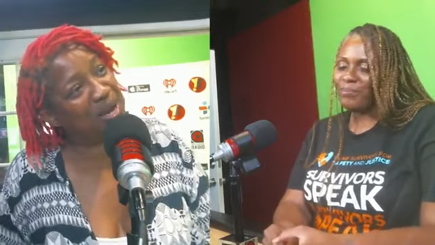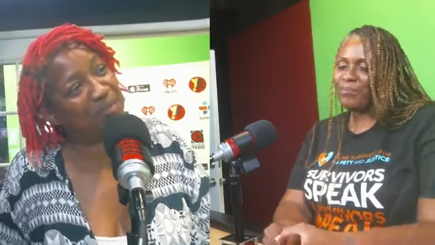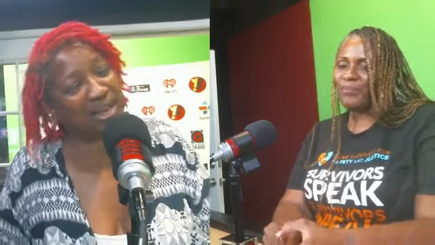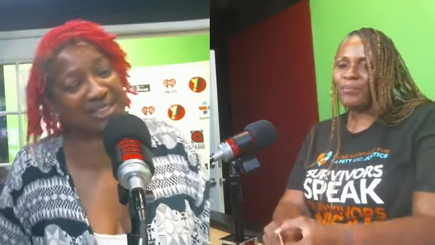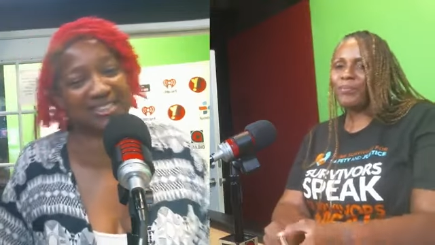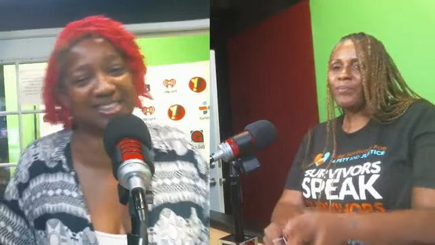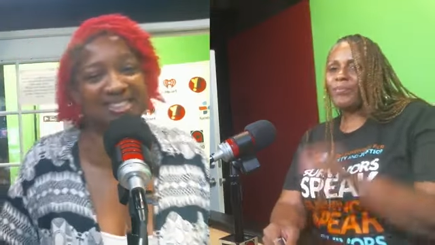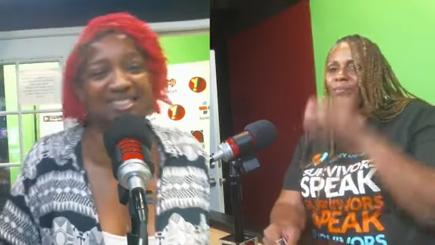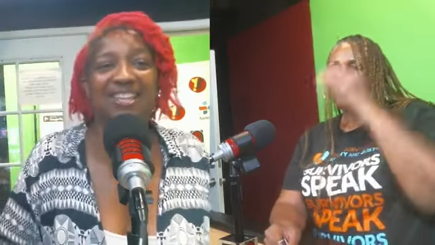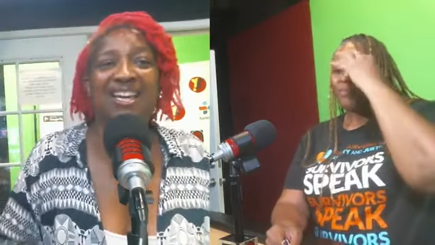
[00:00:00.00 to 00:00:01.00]
Speaker 1: my
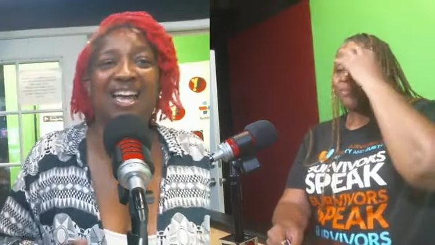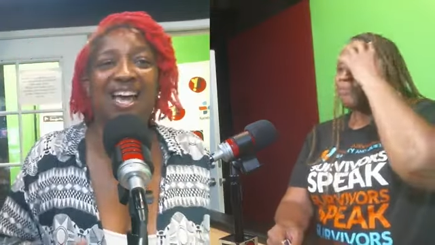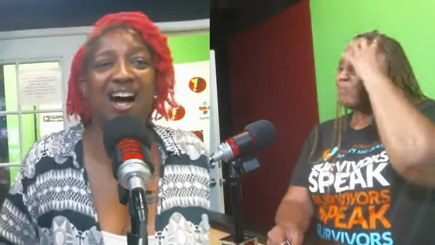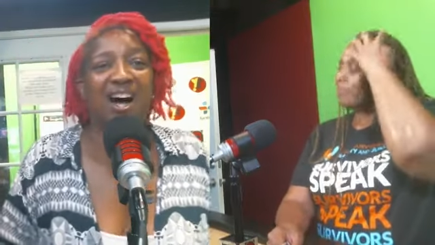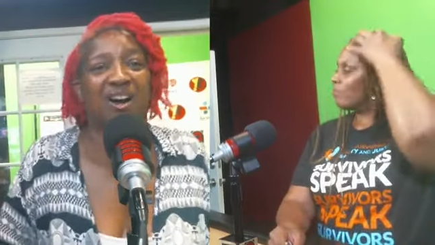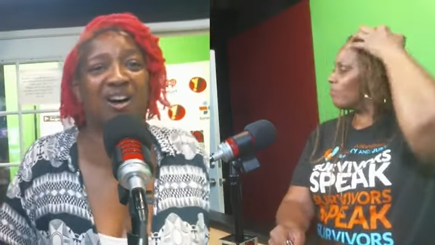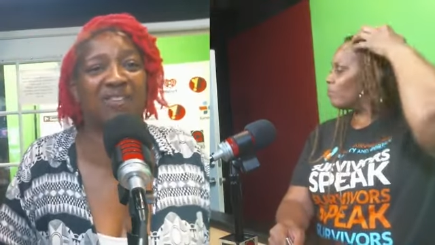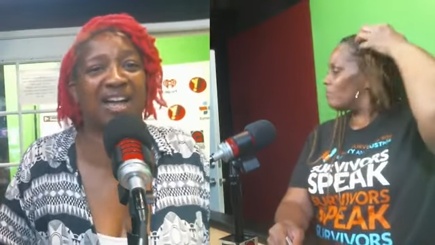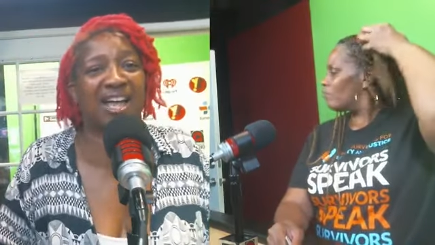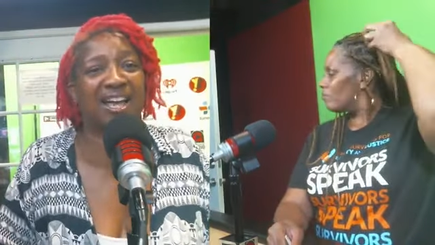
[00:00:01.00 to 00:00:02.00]
sister,
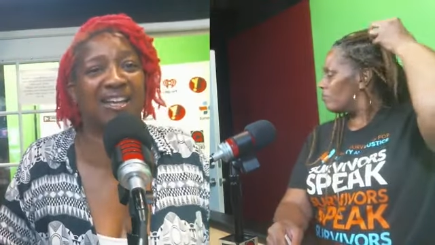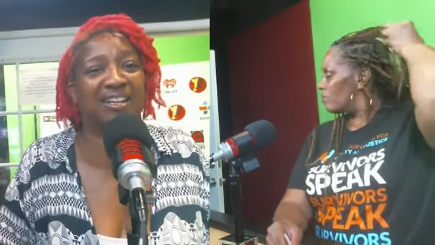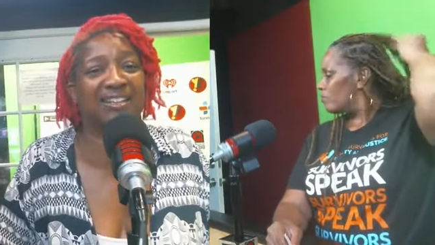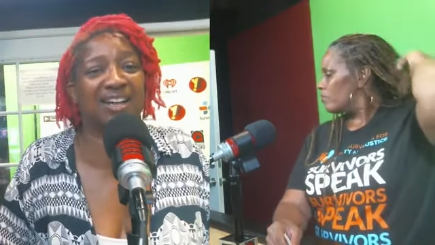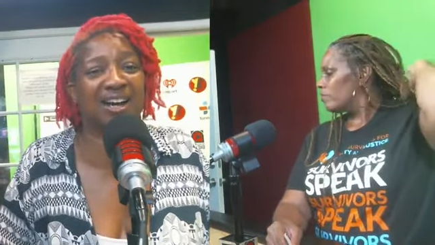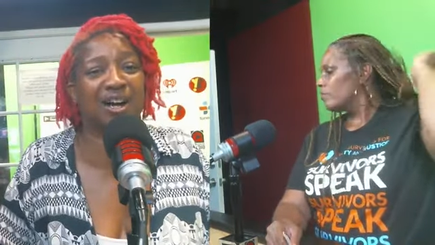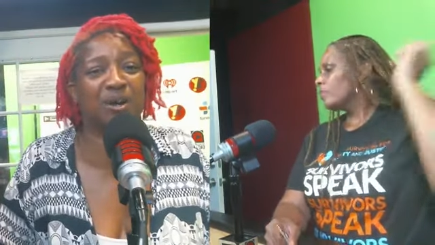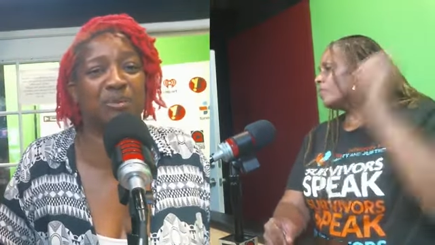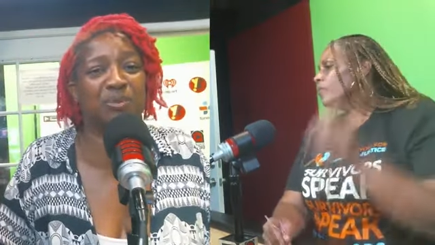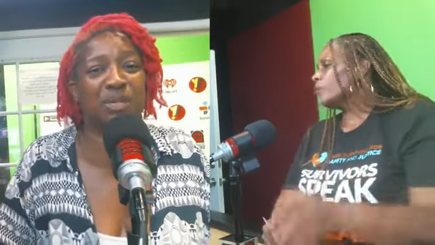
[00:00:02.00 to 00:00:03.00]
um, and
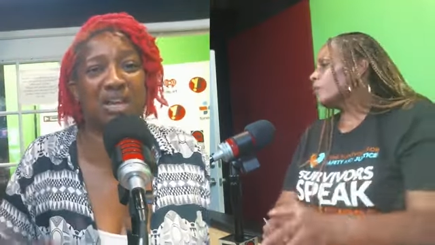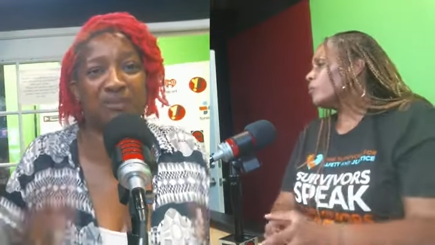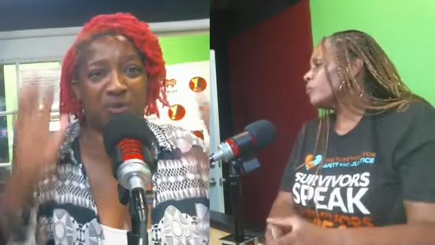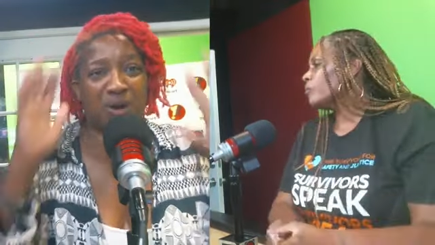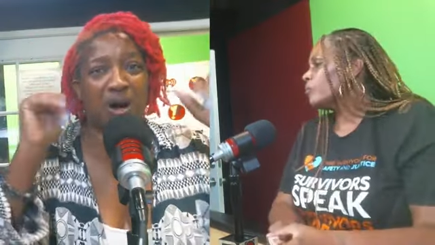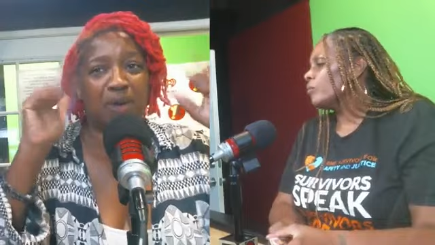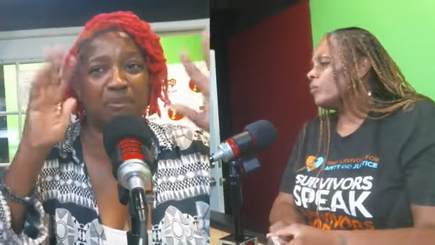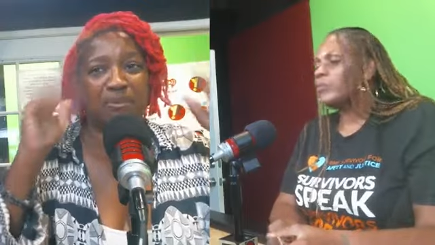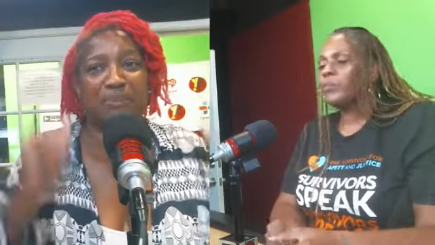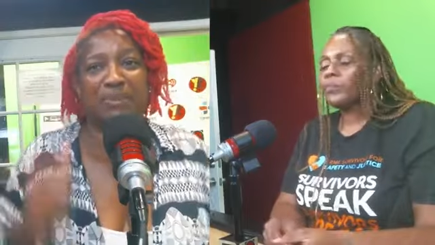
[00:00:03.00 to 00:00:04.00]
um, we love you all.
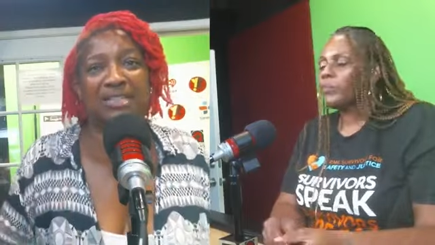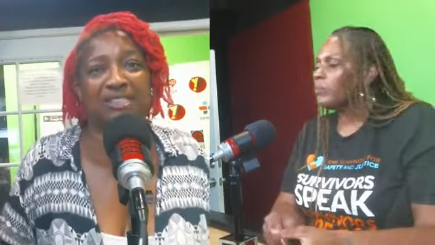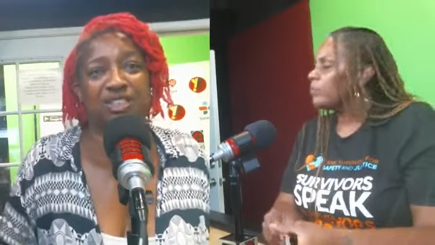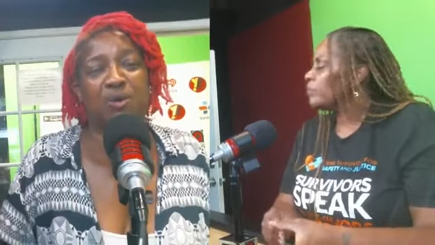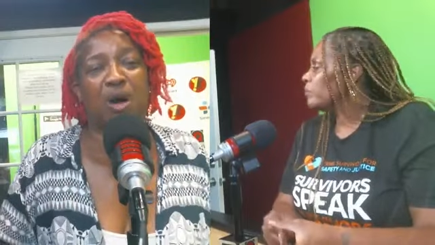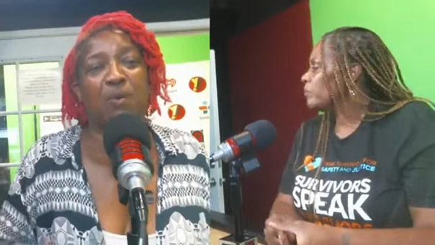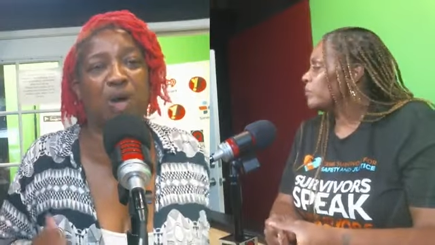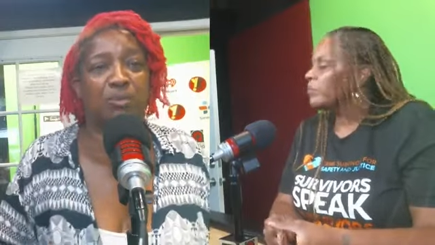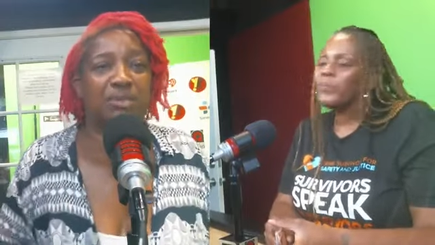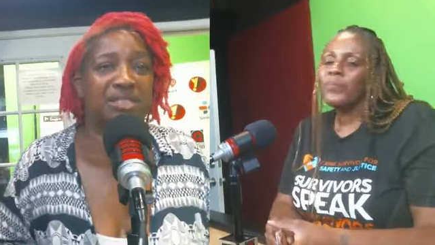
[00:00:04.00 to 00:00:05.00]
Blessings to you all. We
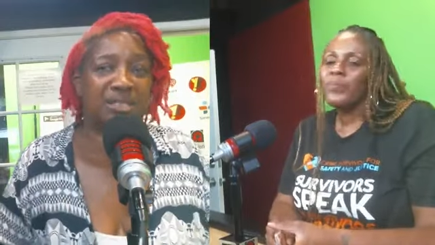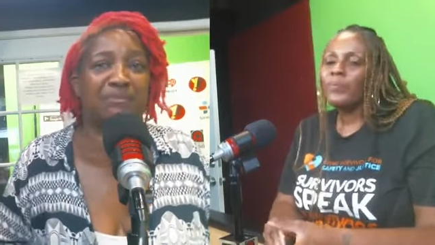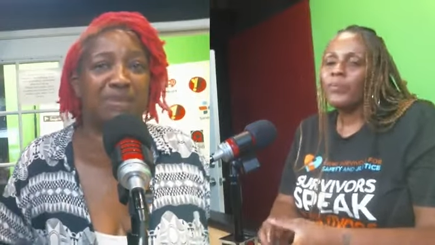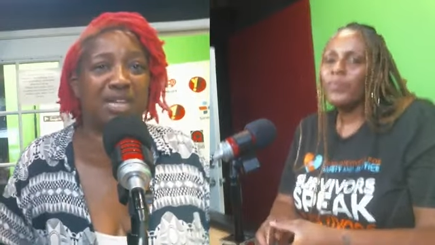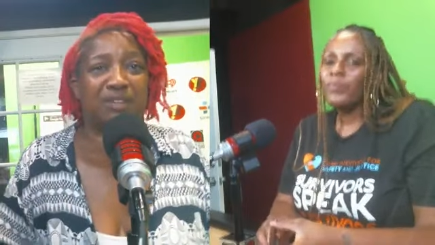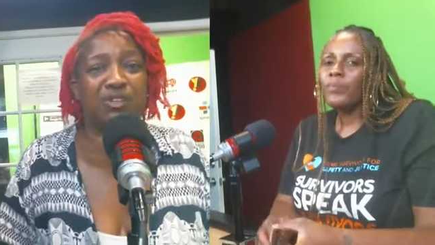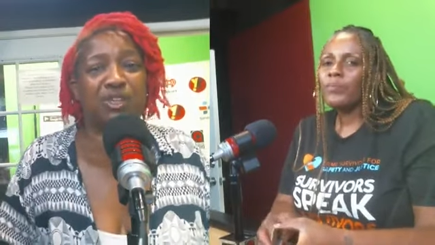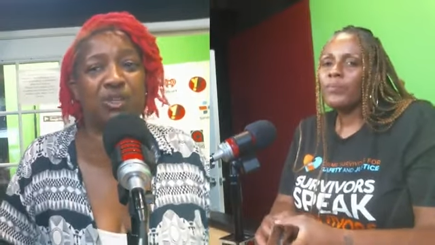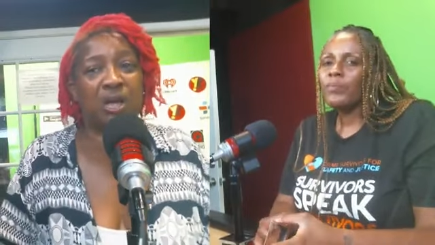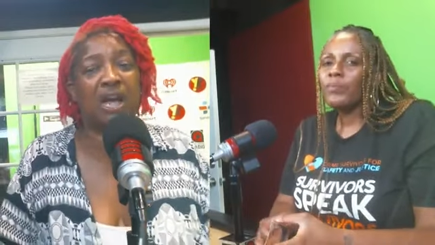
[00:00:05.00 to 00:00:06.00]
hope to see many of
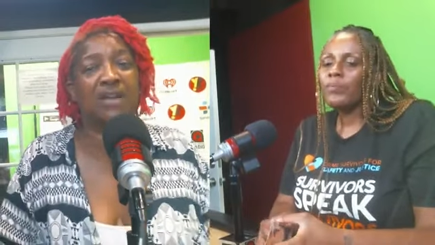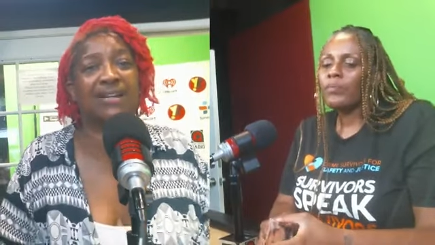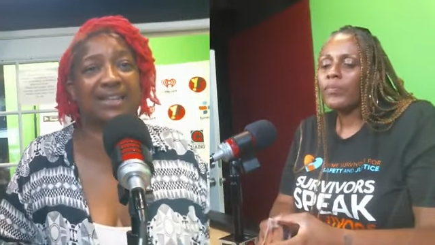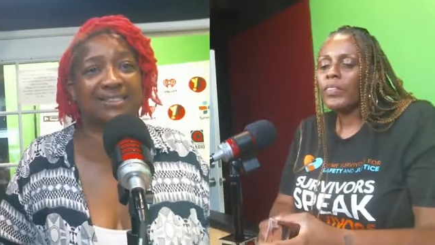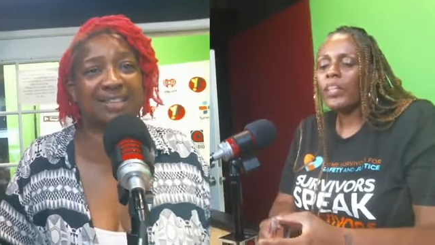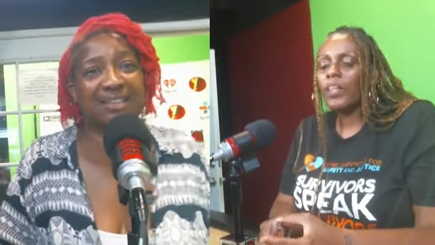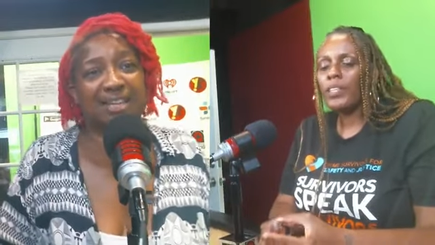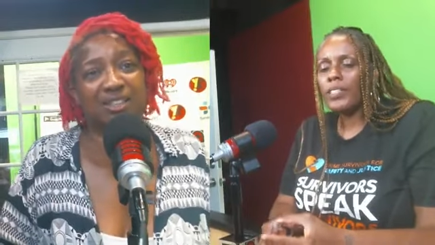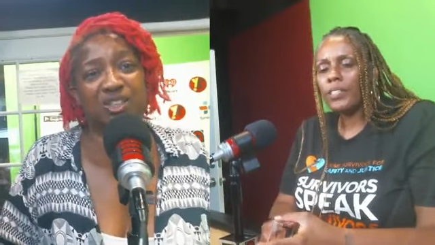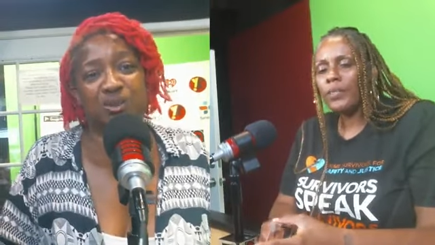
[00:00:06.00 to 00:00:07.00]
you next
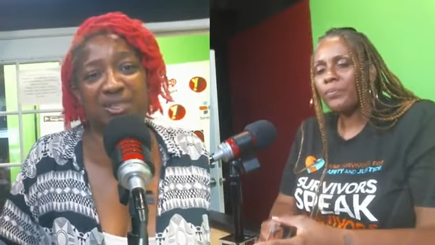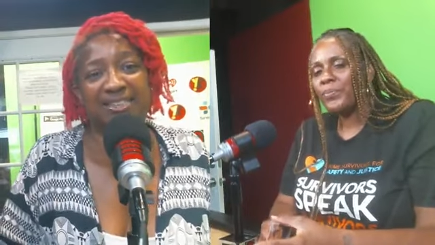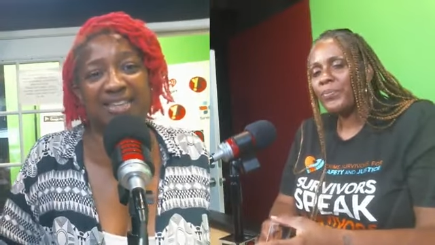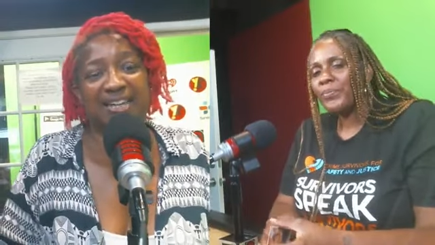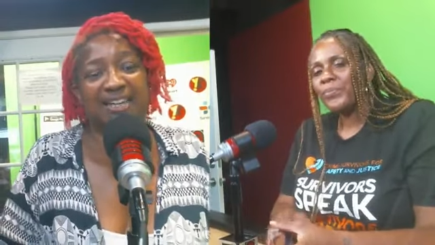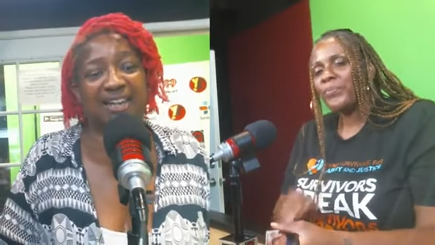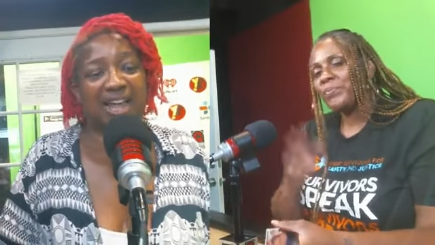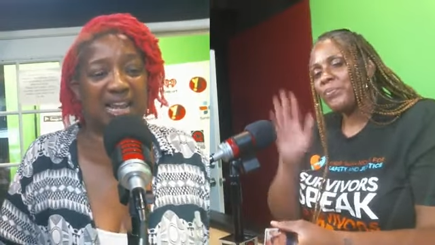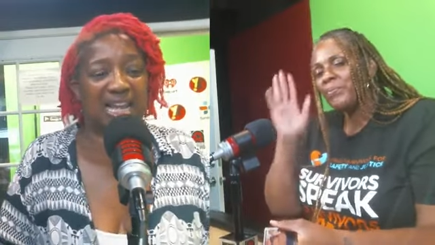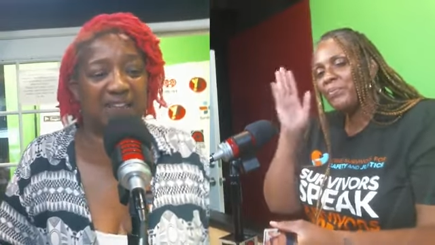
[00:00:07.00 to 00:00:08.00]
Sunday, the 22nd
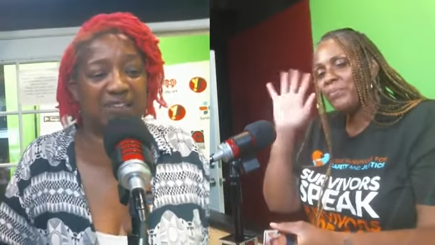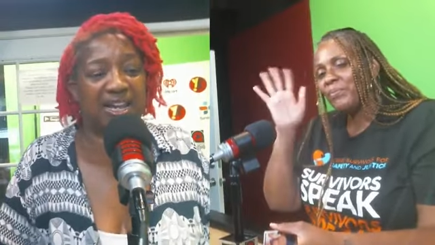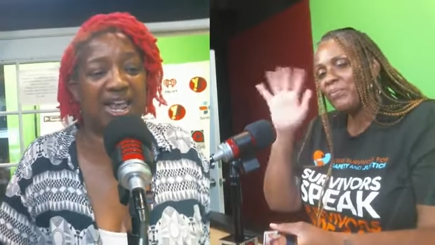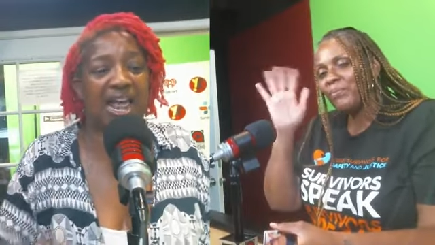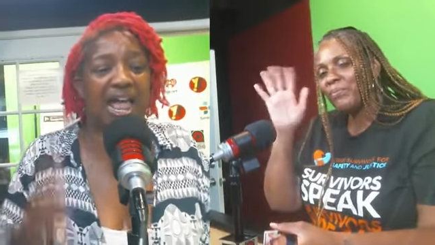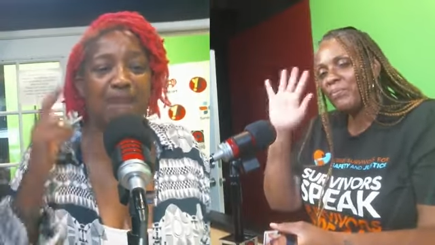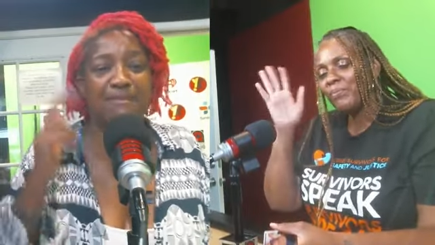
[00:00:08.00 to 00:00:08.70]
at 11 at